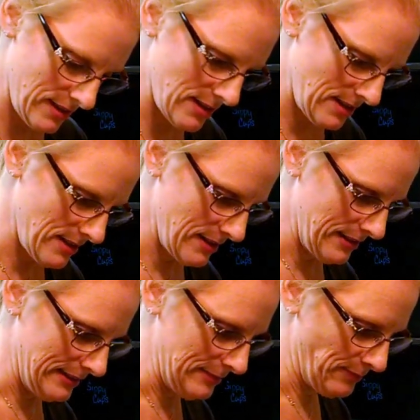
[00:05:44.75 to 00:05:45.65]
but
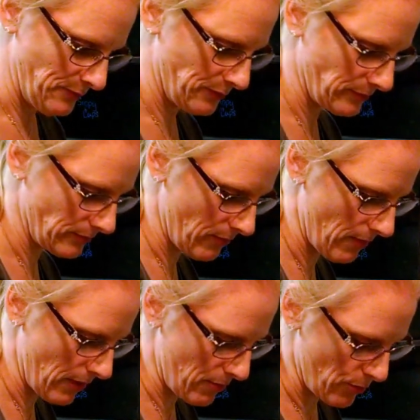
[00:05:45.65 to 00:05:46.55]

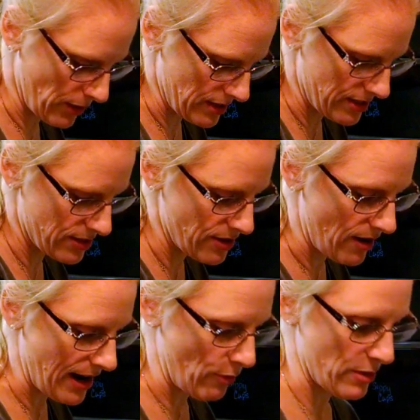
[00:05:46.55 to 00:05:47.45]
we're going to
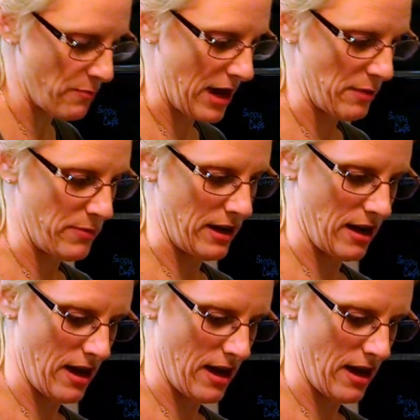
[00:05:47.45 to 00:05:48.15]
start out with piping